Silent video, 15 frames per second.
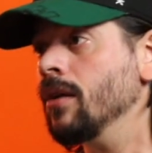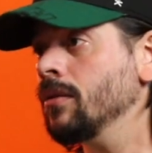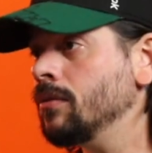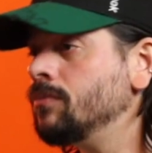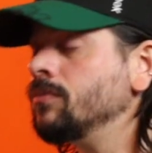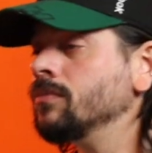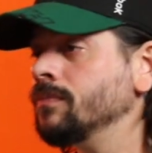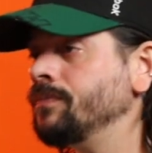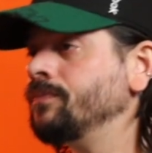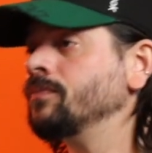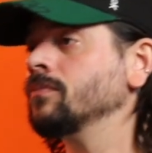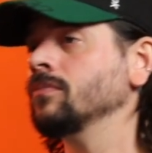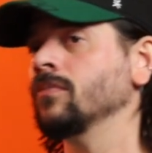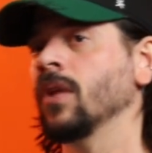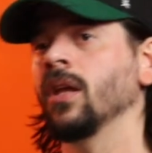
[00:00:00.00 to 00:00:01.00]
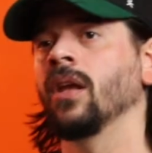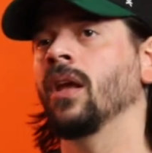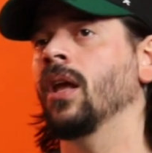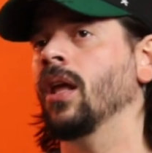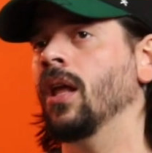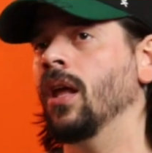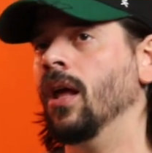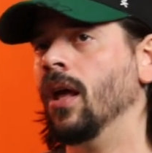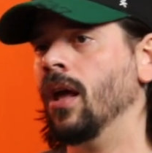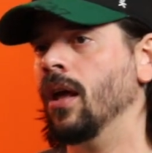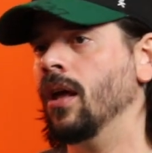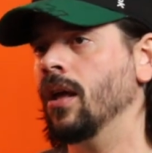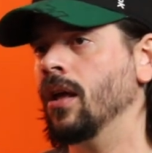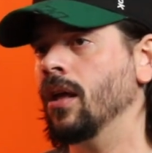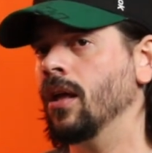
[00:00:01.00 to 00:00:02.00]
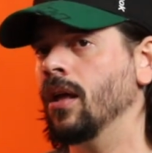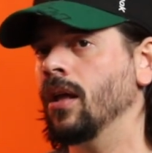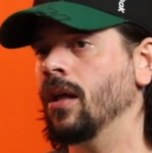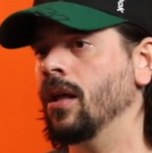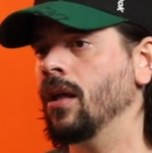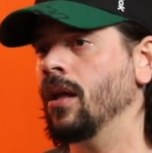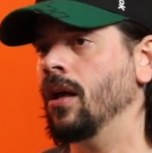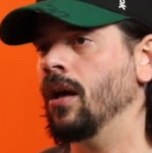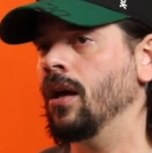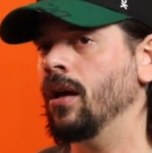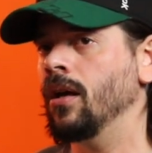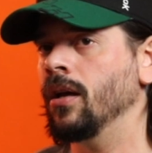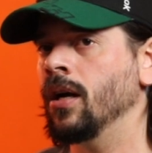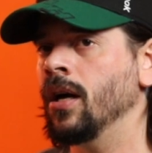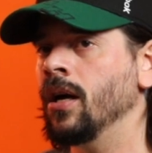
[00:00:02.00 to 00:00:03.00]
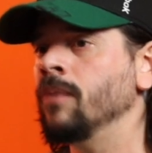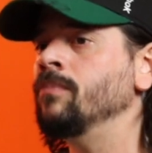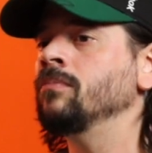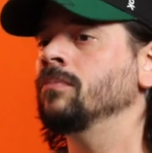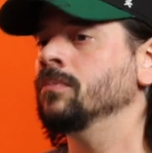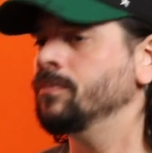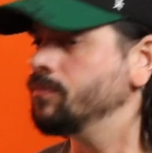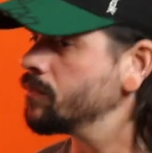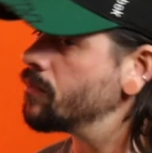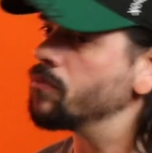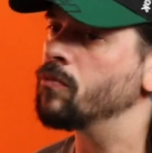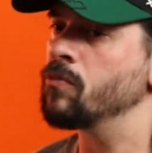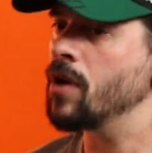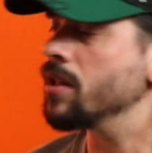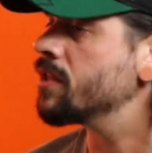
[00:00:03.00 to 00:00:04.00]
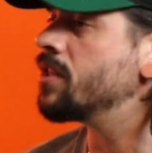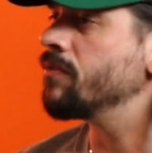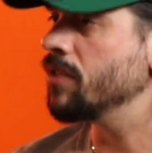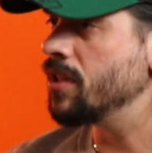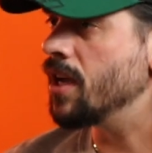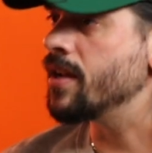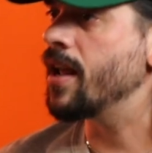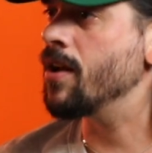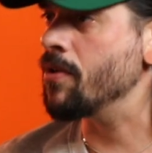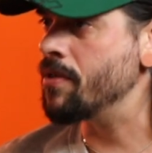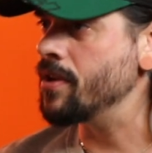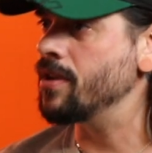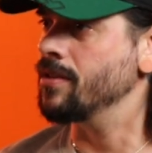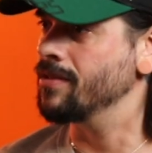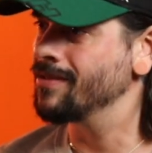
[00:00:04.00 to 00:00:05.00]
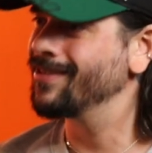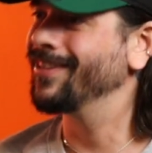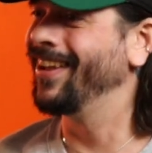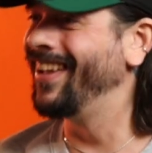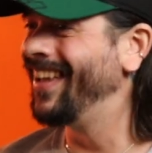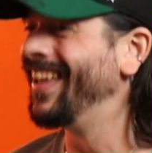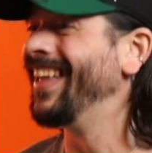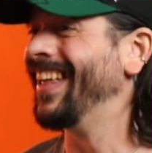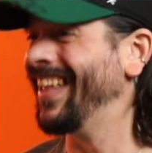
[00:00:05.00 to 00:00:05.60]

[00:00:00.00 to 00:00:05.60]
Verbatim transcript: training look like when you're competing like that? Um, relatively unhealthy. Okay.